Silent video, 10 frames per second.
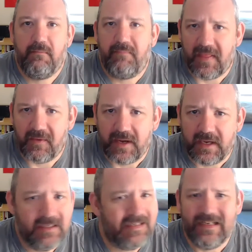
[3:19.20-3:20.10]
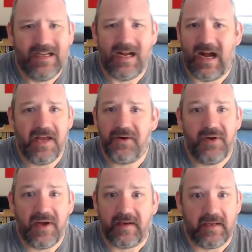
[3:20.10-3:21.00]
By the way, I don't
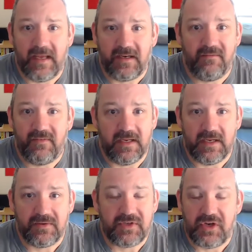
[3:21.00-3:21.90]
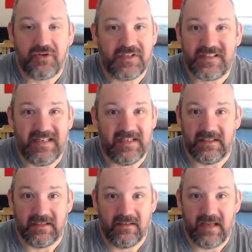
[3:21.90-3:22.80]
know how to edit video, so you're just
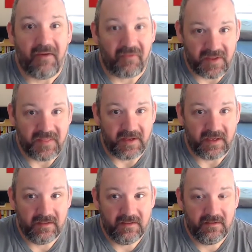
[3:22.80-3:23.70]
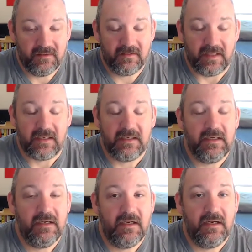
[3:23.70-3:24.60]
getting everything. Like,
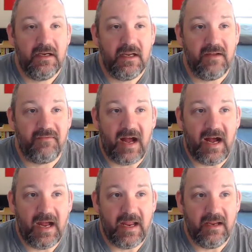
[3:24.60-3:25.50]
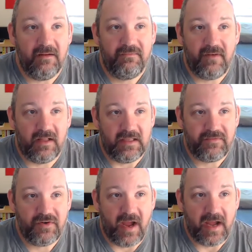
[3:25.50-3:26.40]
if I fall off
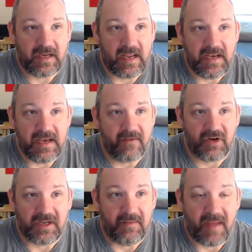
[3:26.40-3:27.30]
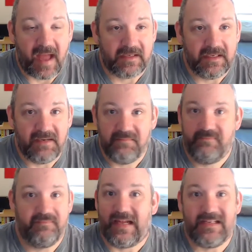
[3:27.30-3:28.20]
track and never get back again,
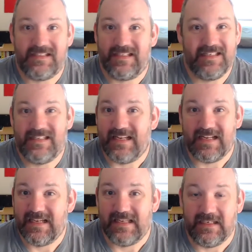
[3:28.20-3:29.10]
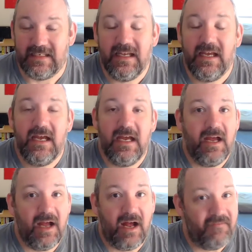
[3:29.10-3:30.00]
that's just staying in.
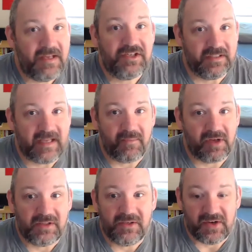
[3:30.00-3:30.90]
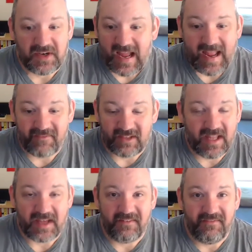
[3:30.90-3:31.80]
Eventually, I'm going to learn. I have a
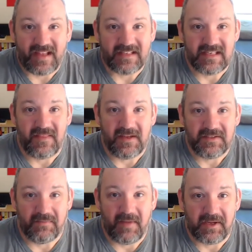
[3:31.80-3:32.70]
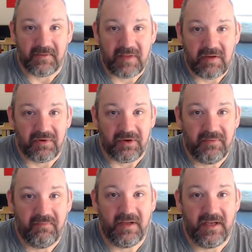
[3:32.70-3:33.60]
lot of fancy things on my computer,
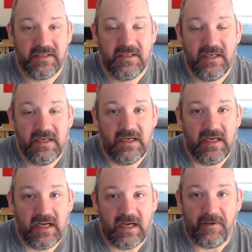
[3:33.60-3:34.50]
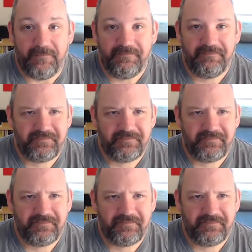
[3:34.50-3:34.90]
but I don't